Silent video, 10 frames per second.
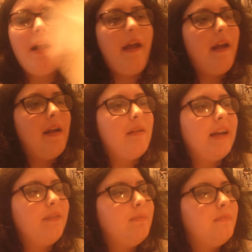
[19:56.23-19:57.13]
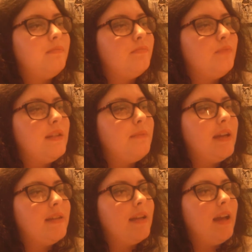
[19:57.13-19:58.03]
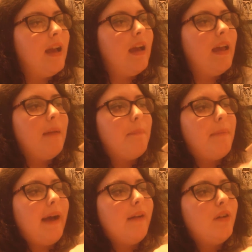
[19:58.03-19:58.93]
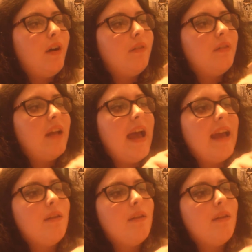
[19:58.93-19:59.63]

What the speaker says: I haven't really made a hit pan on any